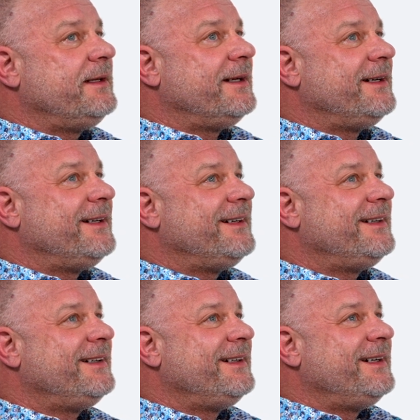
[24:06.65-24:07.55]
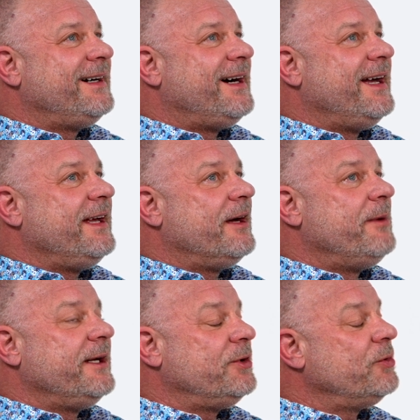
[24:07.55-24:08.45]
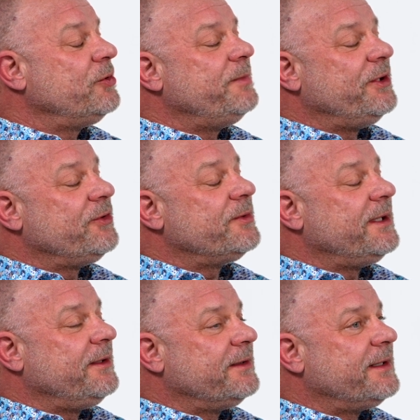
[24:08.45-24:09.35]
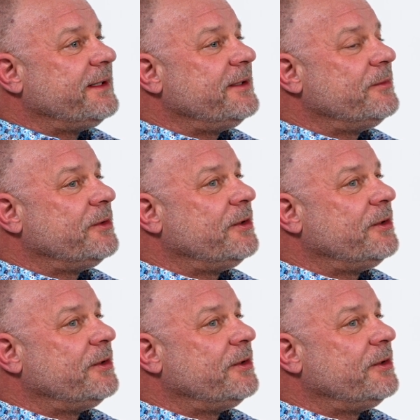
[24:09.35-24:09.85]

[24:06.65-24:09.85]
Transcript: my total bills when I looked at them were